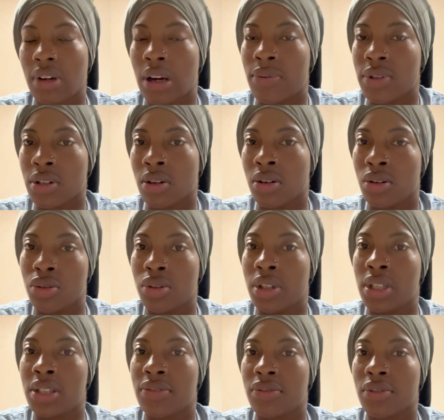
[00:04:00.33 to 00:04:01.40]
I was going to
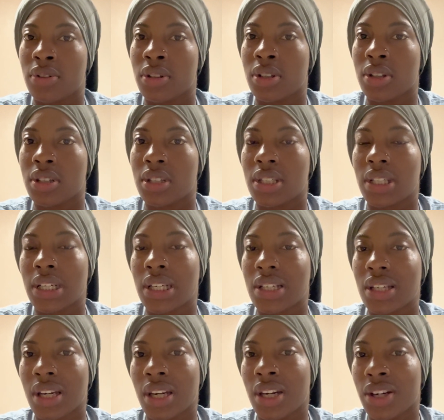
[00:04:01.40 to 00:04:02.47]
do this for
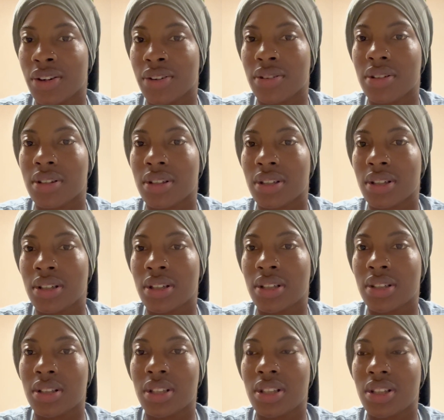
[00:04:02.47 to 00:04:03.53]
6 years.
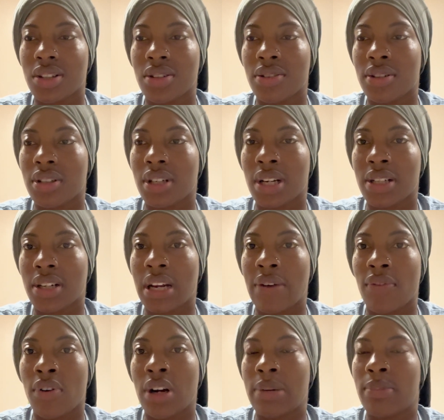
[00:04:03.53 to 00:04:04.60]
6 years, I should
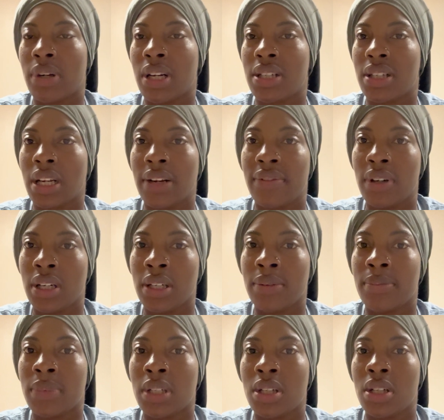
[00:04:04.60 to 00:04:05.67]
have all the money saved up
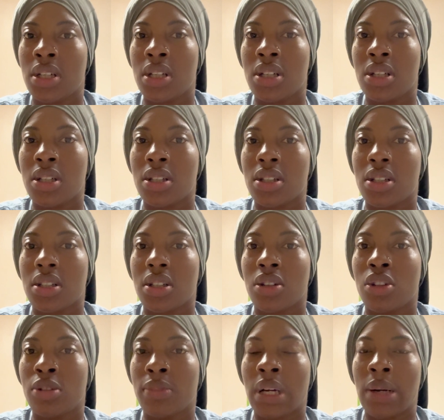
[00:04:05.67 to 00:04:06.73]
to
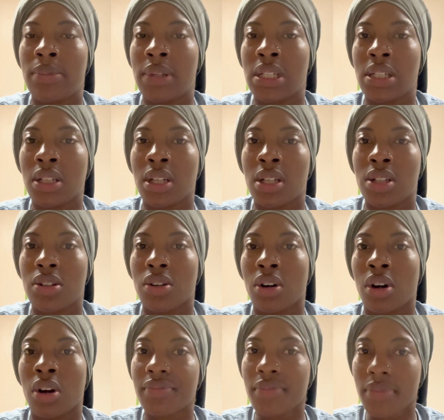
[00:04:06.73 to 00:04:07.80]
do my business,
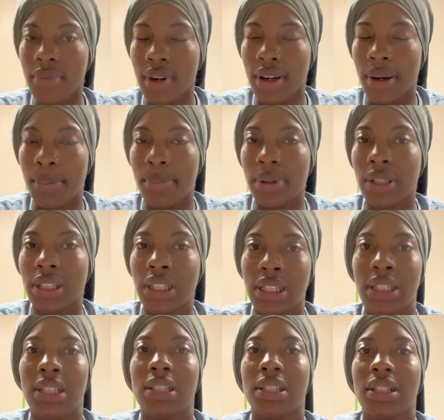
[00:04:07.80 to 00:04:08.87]
or
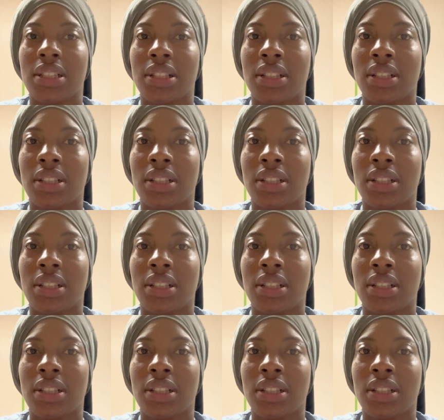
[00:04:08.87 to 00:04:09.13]
please.